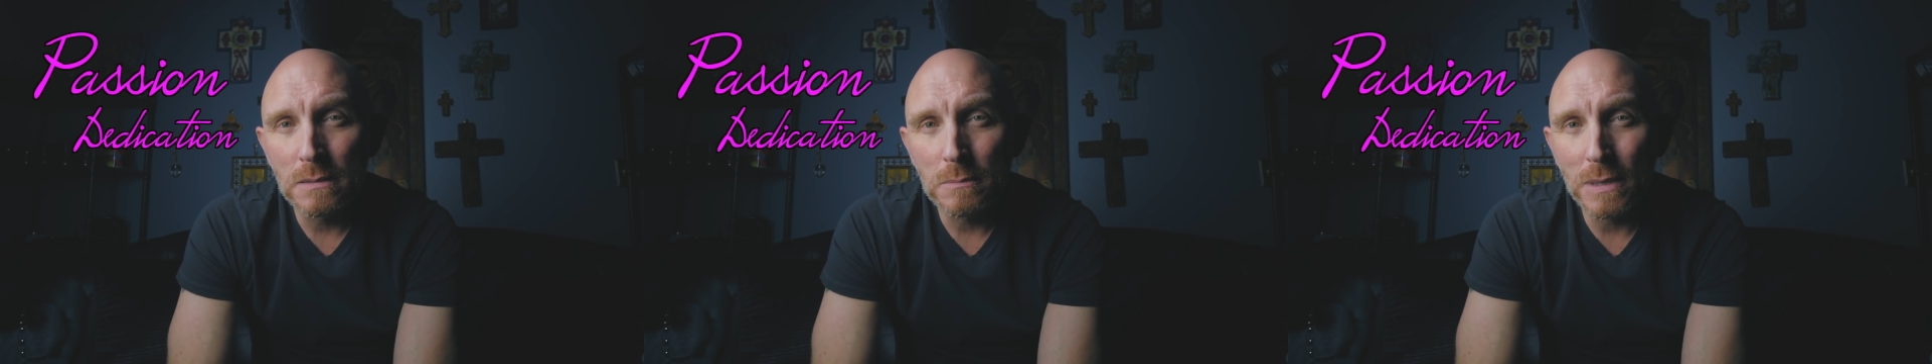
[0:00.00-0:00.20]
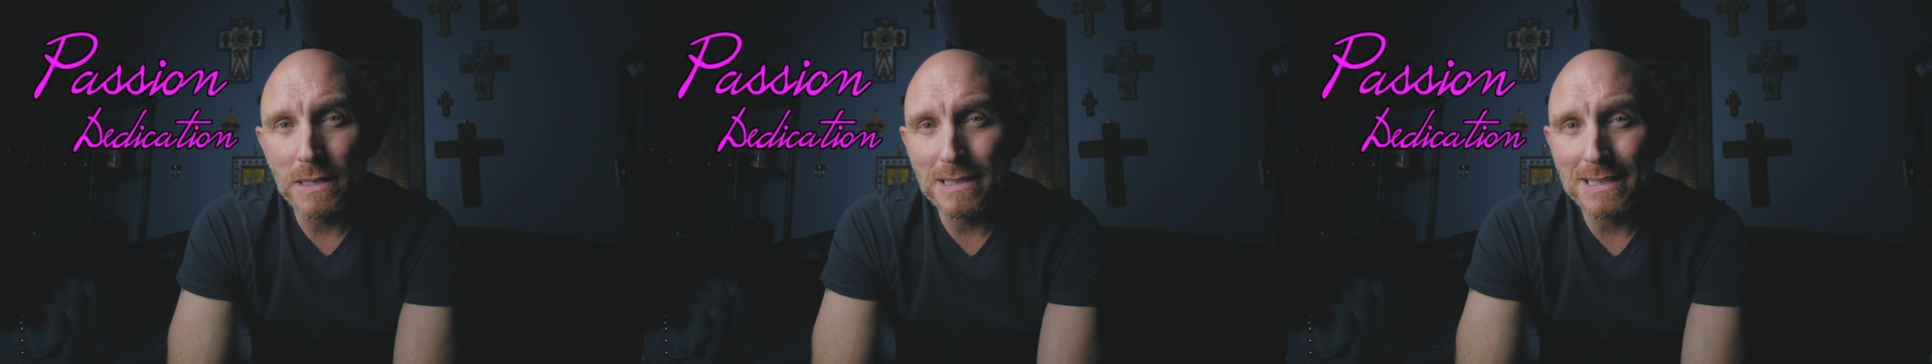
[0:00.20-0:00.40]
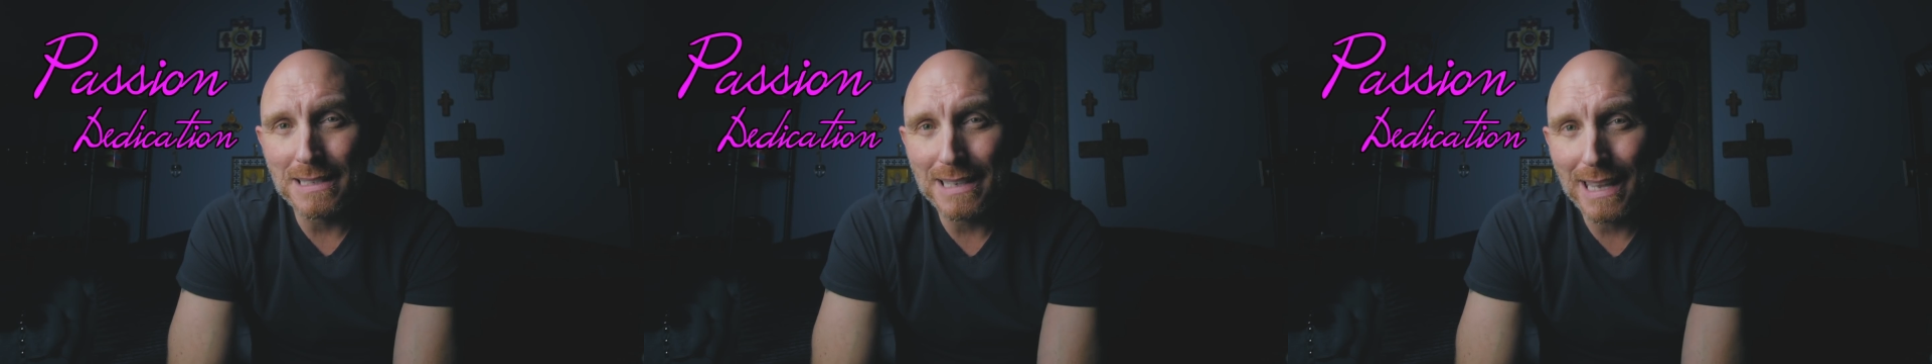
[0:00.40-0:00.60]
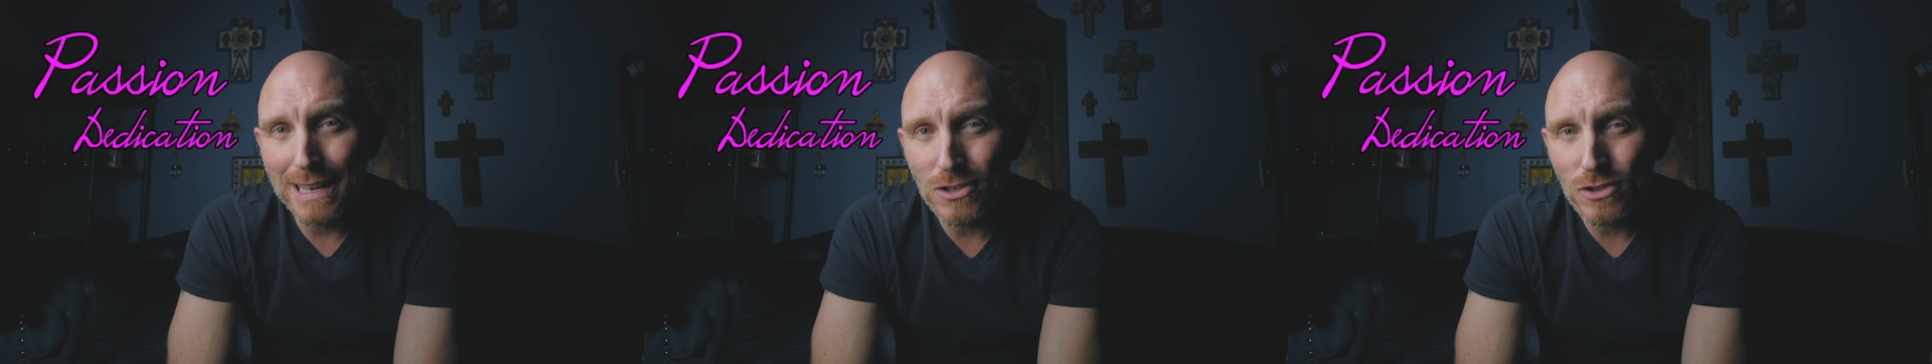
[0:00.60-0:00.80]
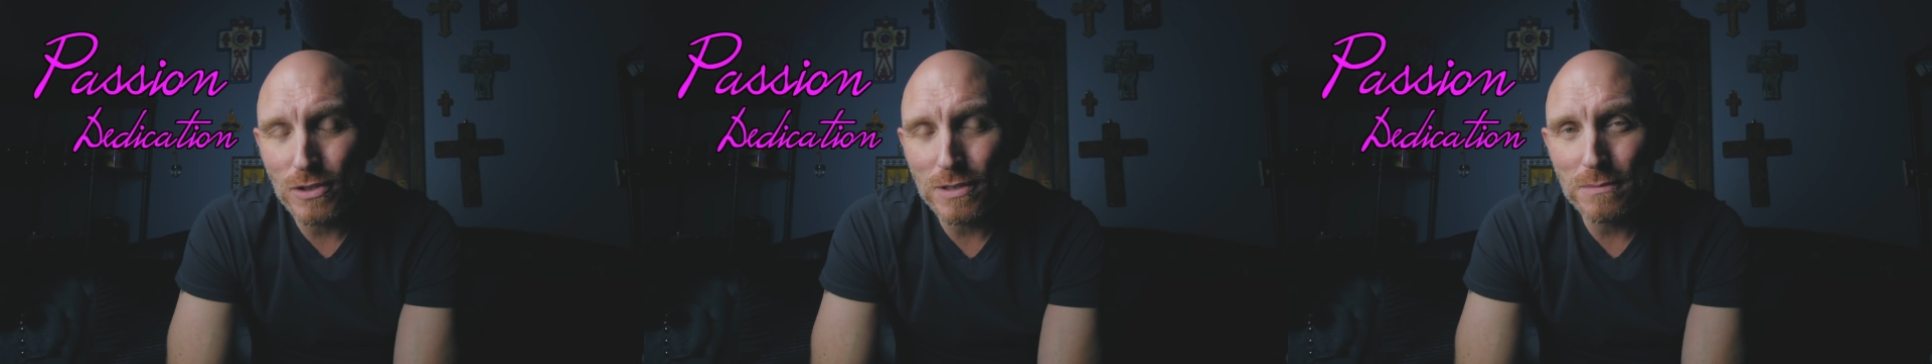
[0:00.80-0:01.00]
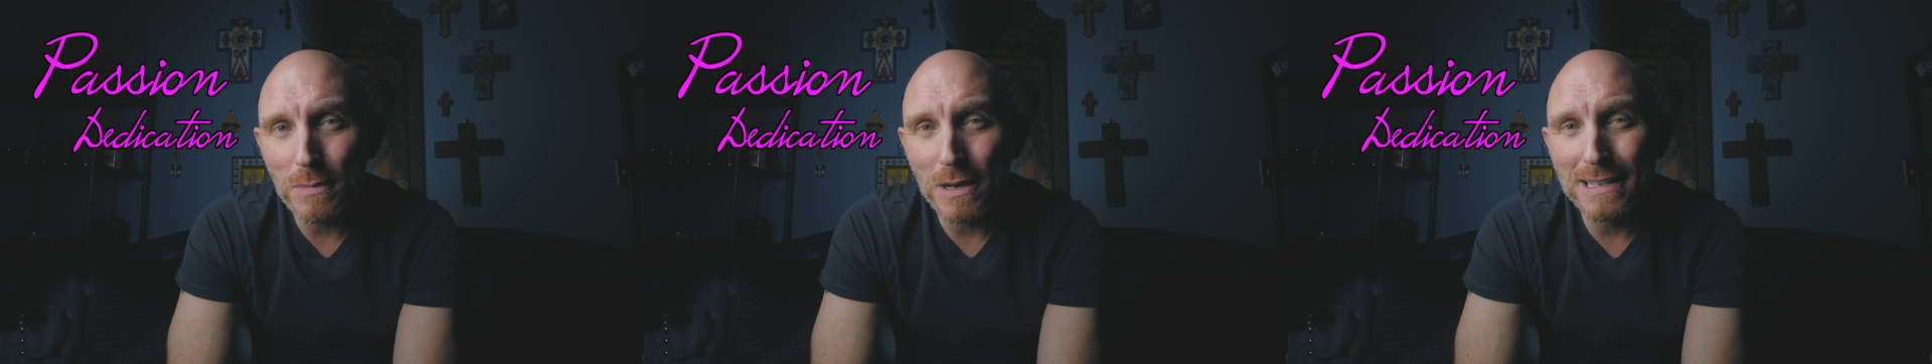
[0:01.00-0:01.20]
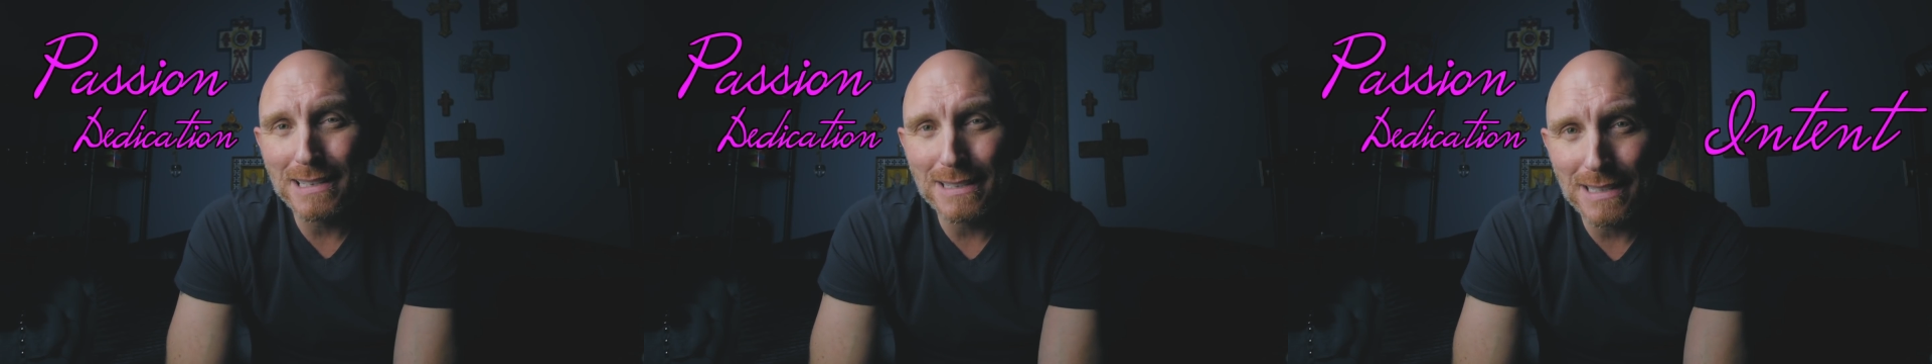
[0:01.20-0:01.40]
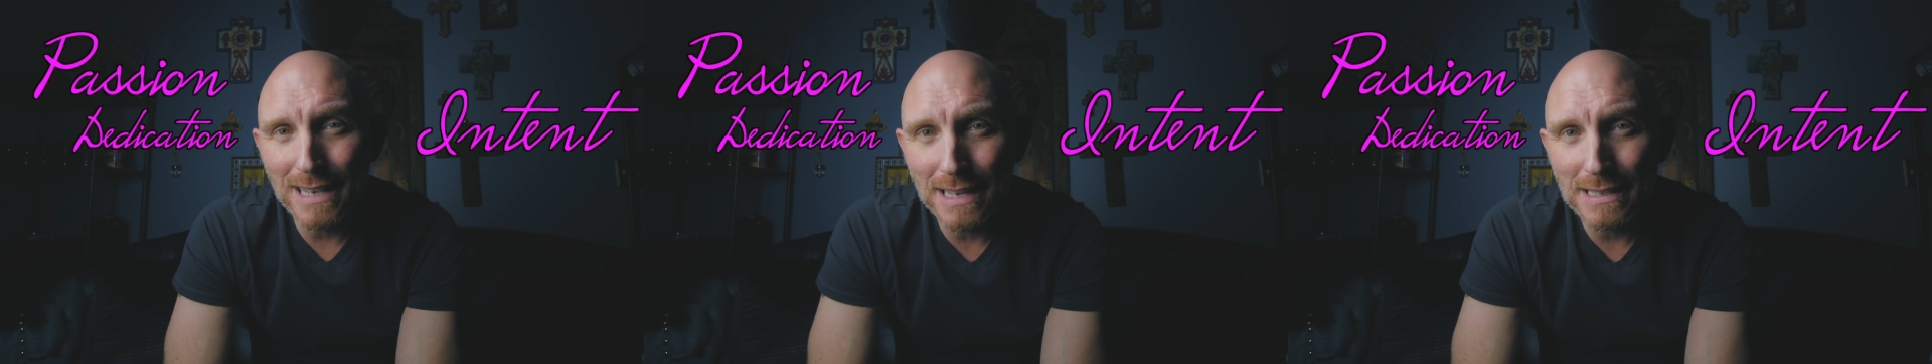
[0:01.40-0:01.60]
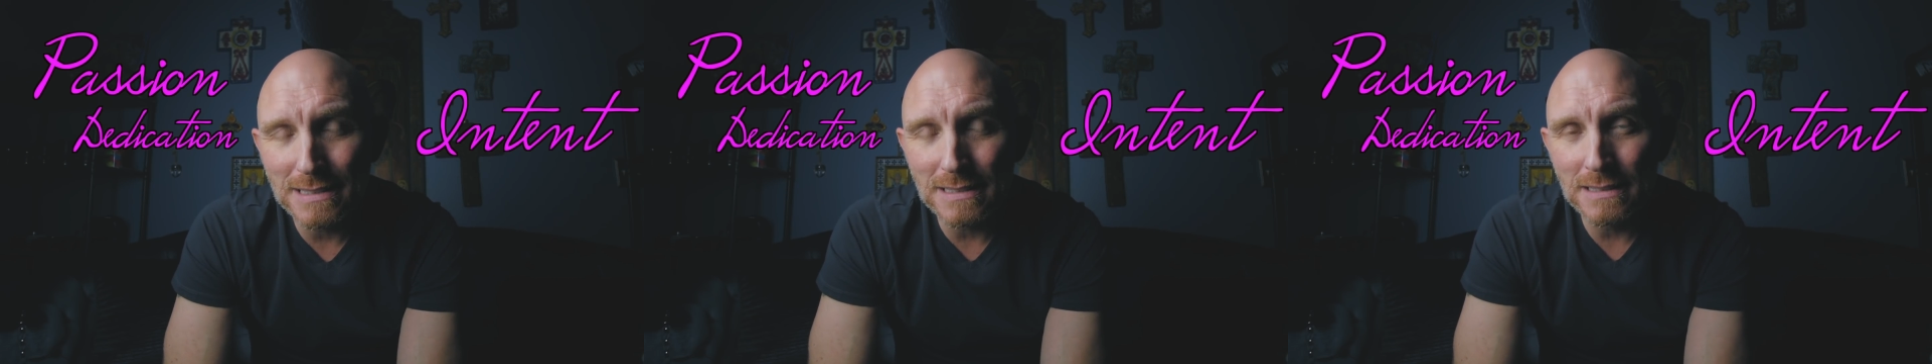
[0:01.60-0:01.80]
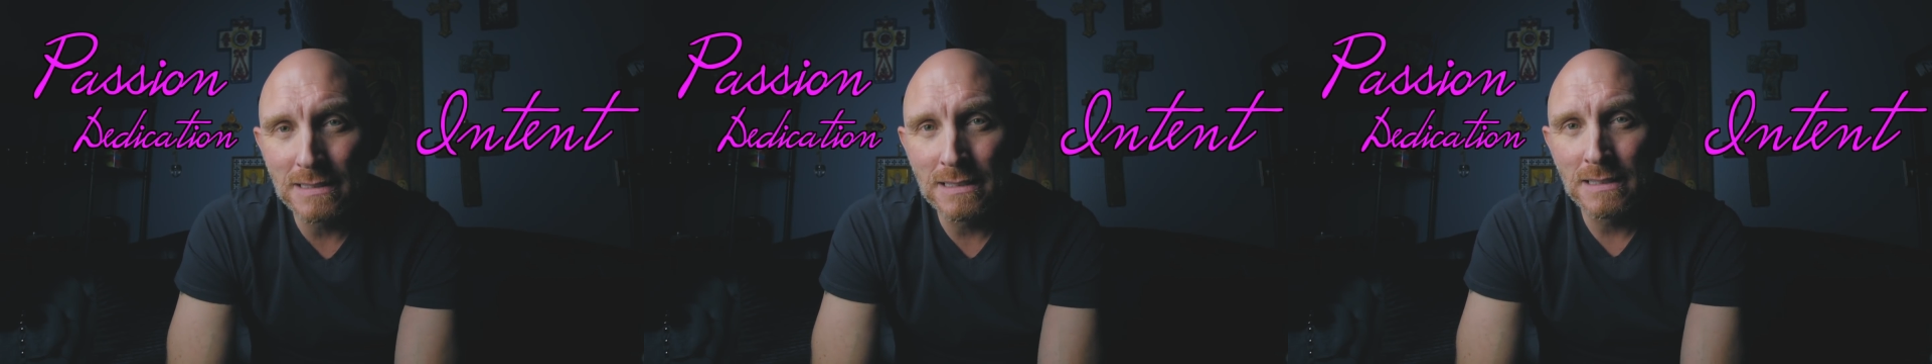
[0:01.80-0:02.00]
my dedication, my
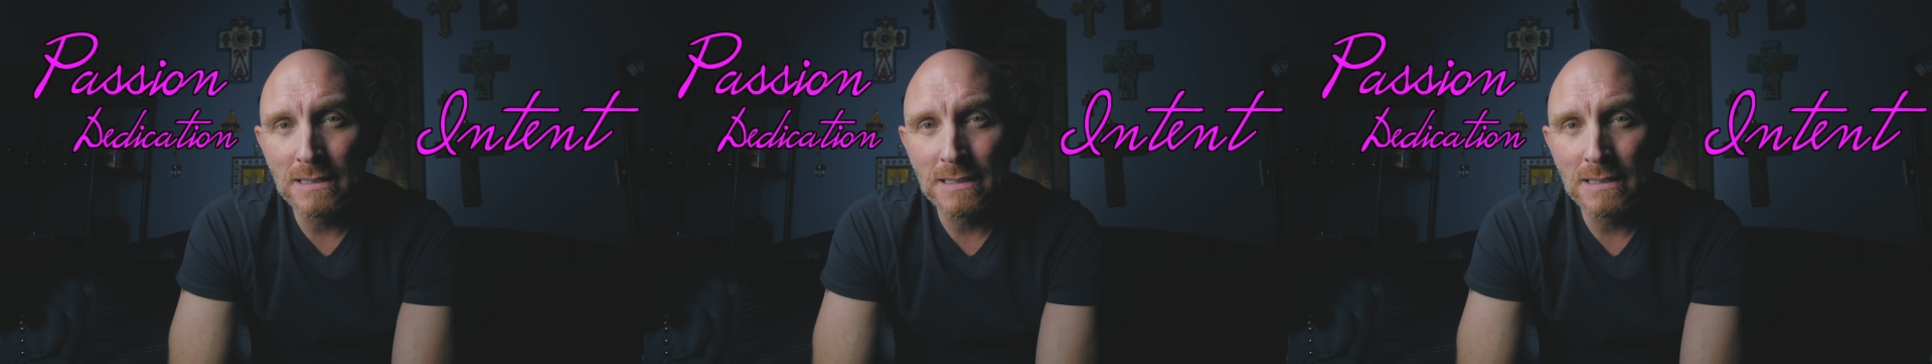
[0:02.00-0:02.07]
intent,